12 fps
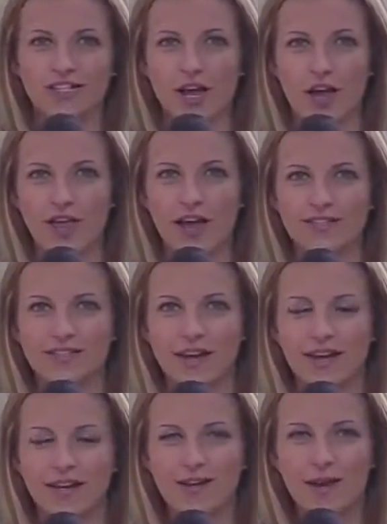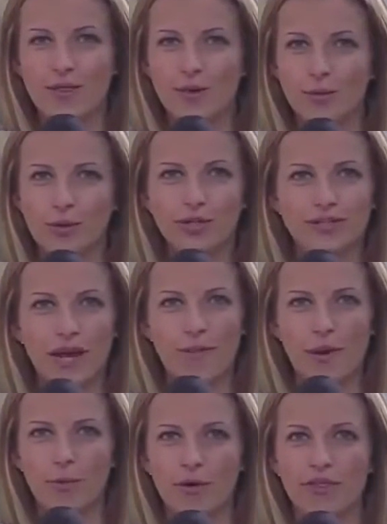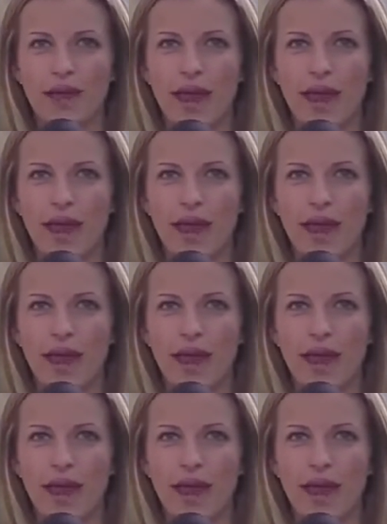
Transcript: saw last night. The Brewers came up with a